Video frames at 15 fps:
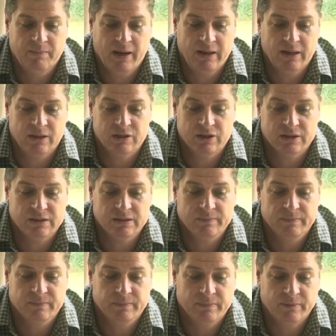managers.
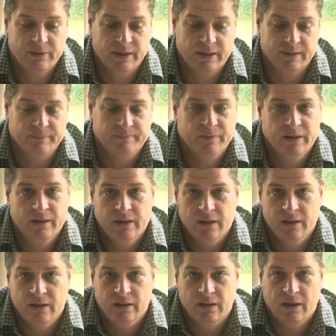Right.
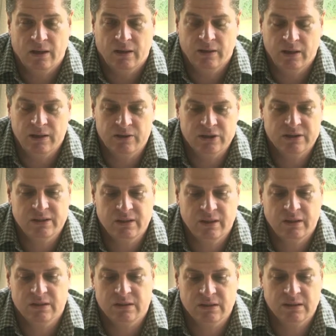Now, interesting,
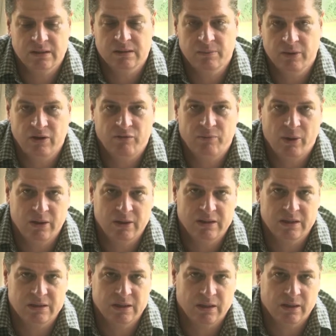there's a bit of
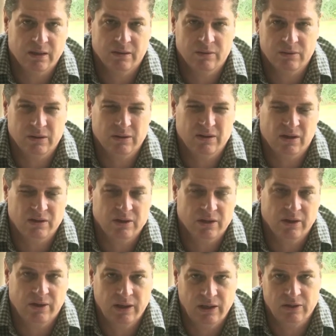politics that I would not like to
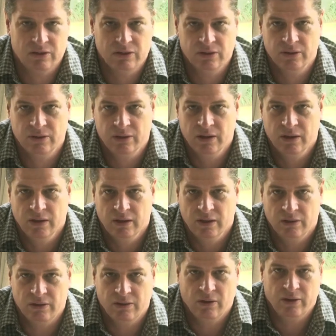go into
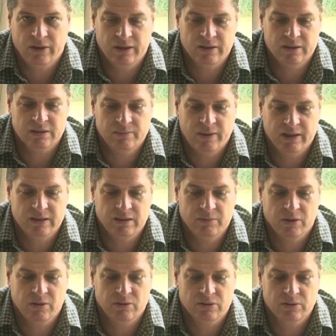regarding this matter,
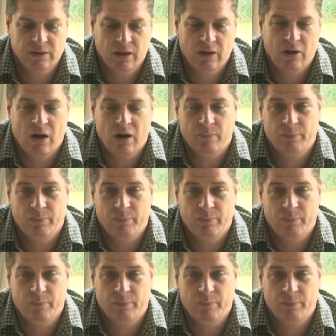because we know how